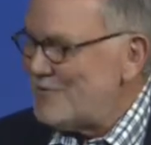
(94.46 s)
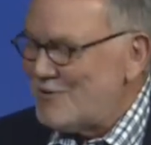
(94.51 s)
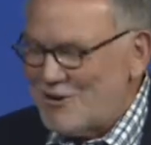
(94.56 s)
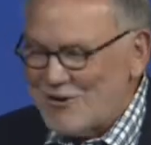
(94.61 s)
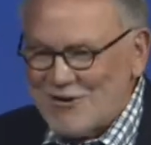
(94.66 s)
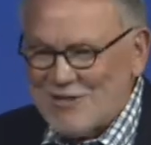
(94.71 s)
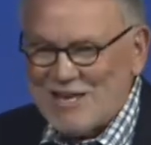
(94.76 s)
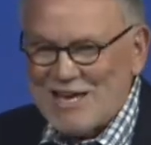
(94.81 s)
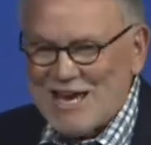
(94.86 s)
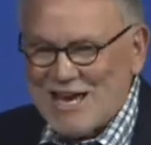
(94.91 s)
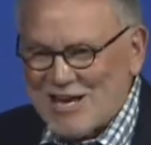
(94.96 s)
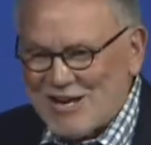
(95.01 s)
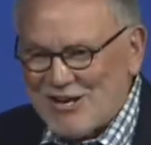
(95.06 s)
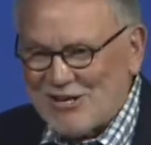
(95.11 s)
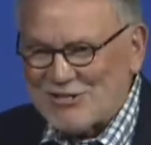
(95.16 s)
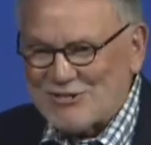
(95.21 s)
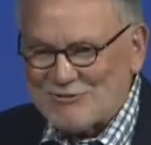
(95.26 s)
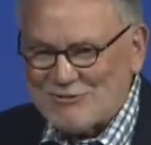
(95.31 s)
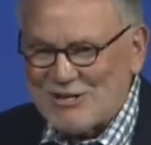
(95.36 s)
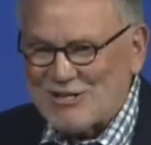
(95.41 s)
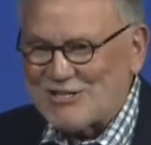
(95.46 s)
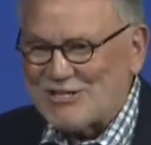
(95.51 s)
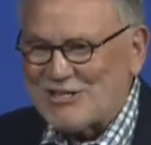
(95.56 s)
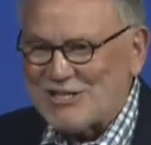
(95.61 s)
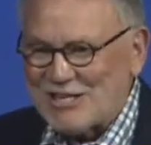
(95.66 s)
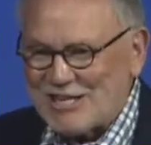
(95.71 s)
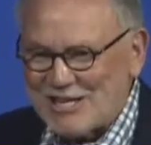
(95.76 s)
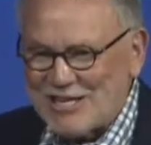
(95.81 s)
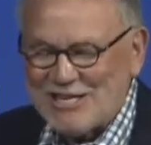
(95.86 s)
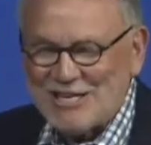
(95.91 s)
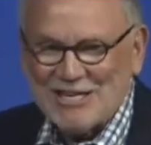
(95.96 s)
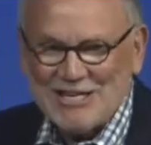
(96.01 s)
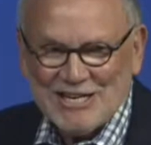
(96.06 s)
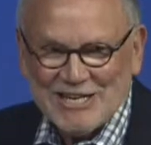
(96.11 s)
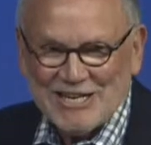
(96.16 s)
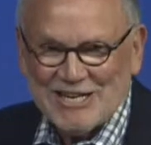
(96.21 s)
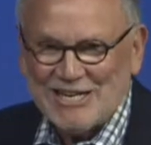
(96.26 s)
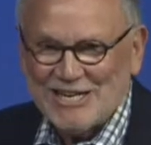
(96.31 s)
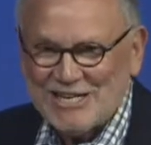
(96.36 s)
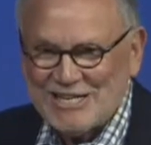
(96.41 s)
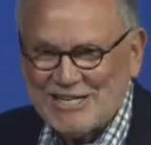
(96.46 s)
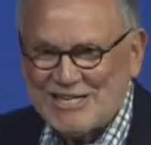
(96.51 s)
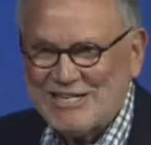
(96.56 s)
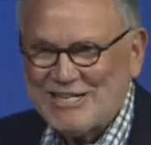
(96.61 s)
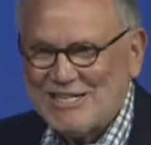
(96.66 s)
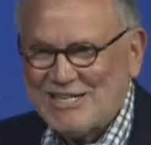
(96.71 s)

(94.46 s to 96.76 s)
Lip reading: We were the adults watching the kid, yeah.